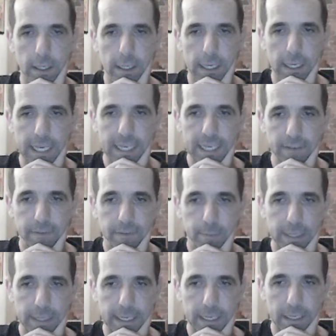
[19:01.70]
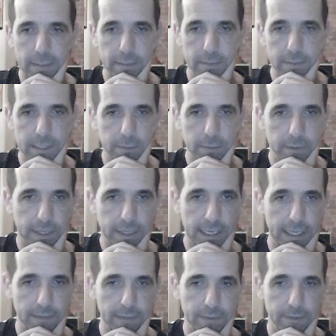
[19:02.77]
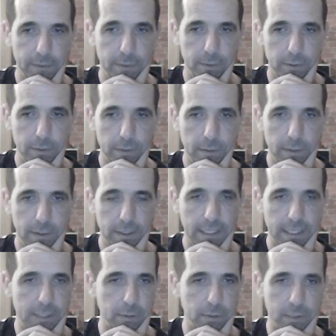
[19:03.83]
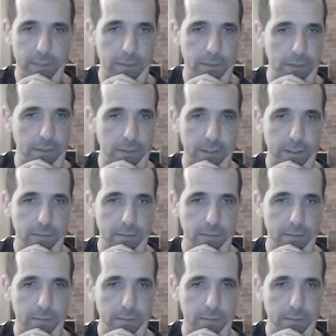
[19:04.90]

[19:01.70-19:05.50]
If black comes in with king e4, it's also over.